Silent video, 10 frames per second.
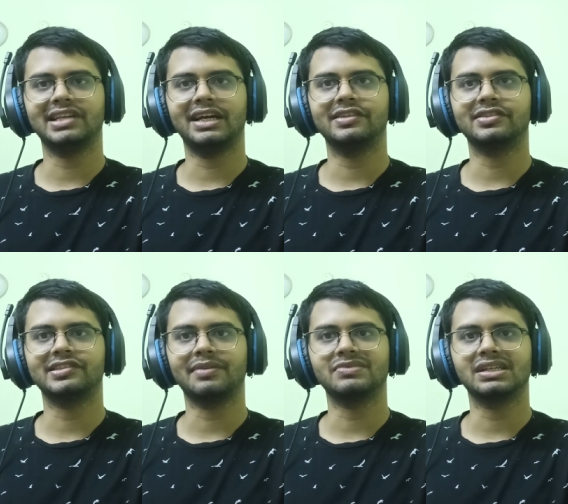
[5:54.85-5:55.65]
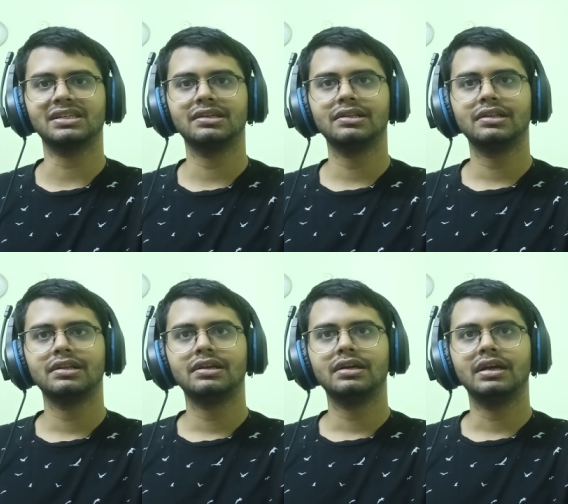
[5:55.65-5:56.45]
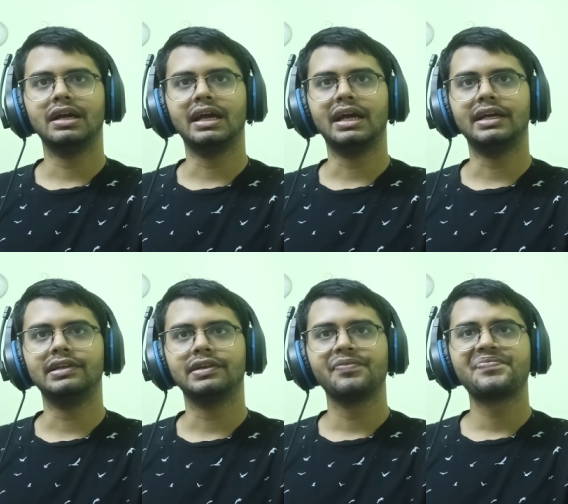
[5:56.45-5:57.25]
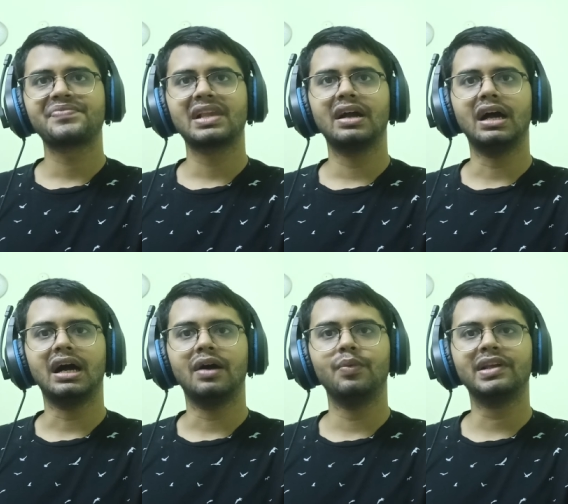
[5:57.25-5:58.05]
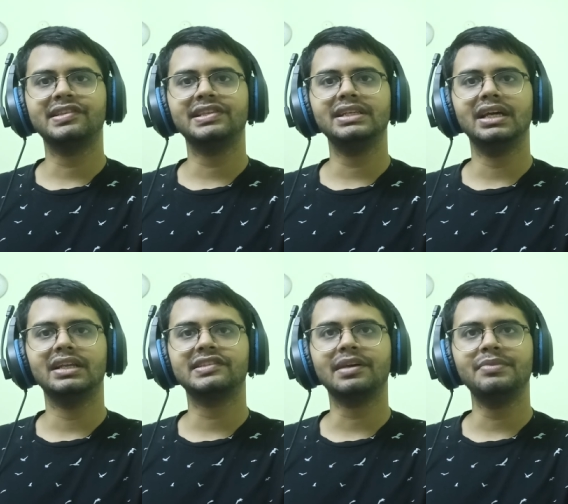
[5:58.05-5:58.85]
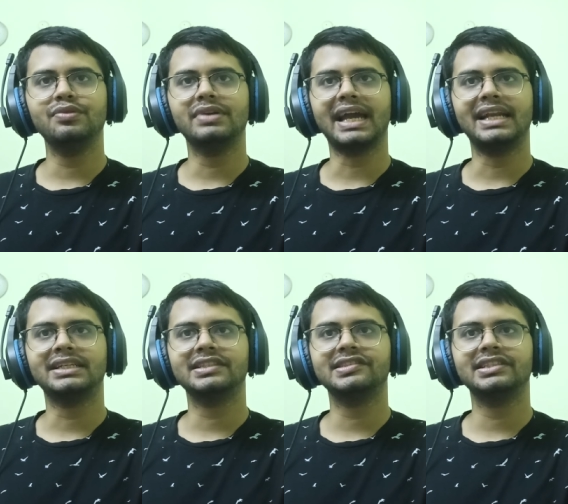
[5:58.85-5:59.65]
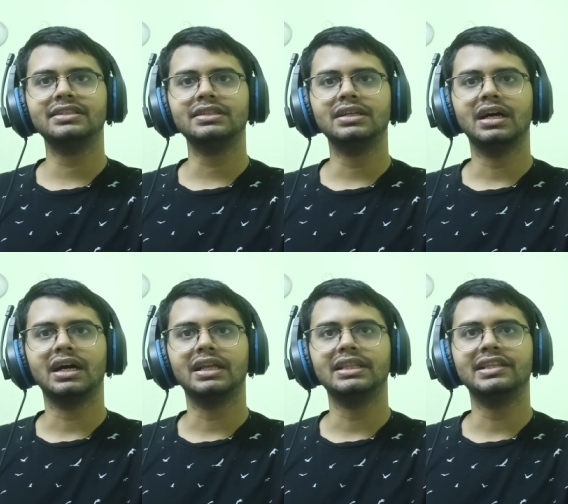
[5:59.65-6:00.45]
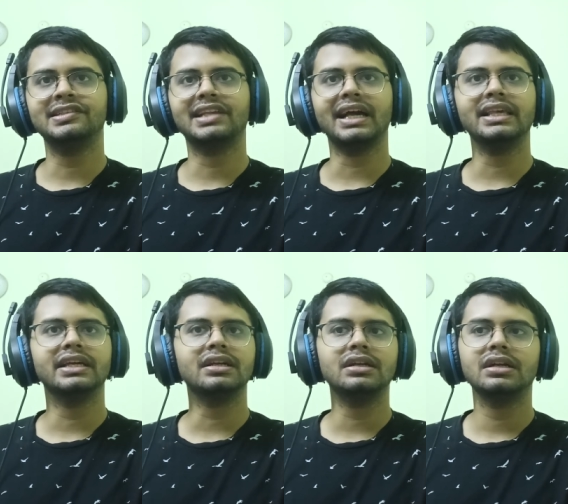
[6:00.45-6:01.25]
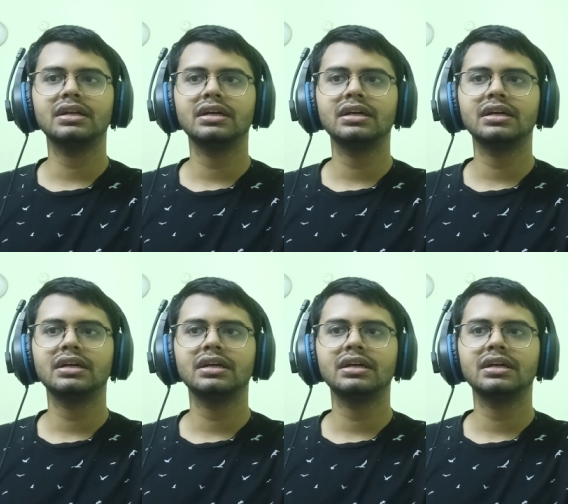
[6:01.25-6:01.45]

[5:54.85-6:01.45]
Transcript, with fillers: desires or something and uh, we can see some new characters here uh, this guy here